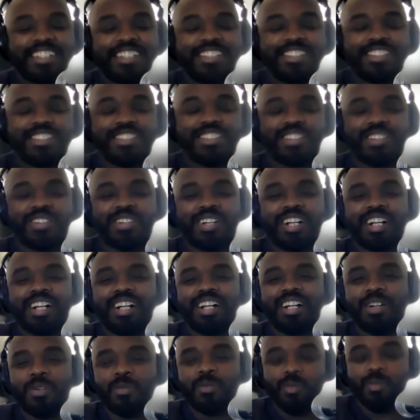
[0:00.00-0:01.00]

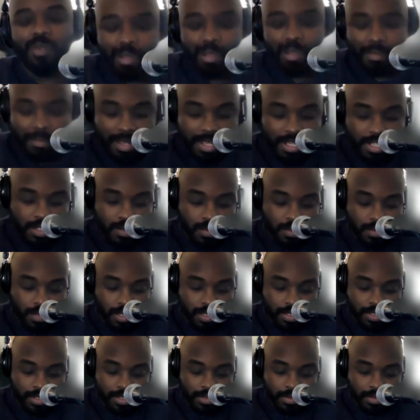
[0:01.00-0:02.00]
So what made you
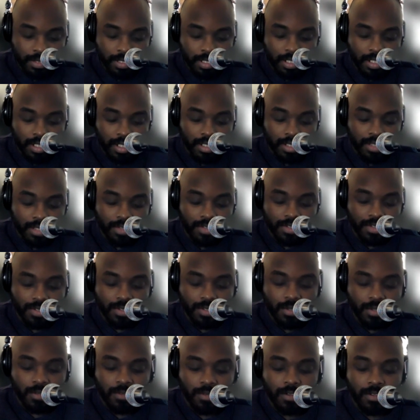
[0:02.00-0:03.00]
want to go to
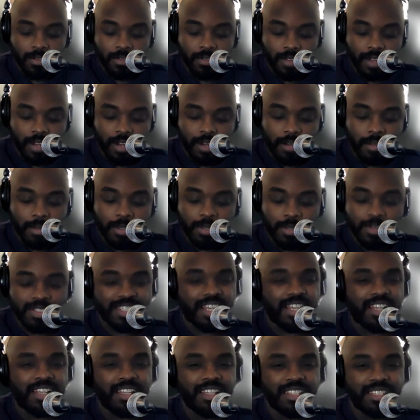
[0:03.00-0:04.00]
school for environmental
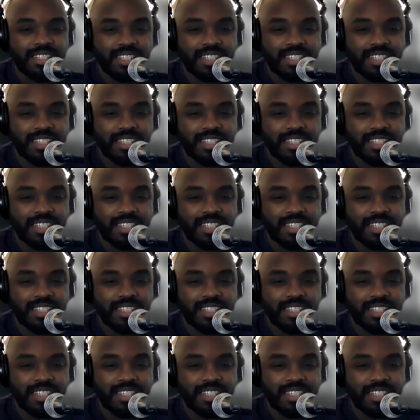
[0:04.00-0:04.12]
science?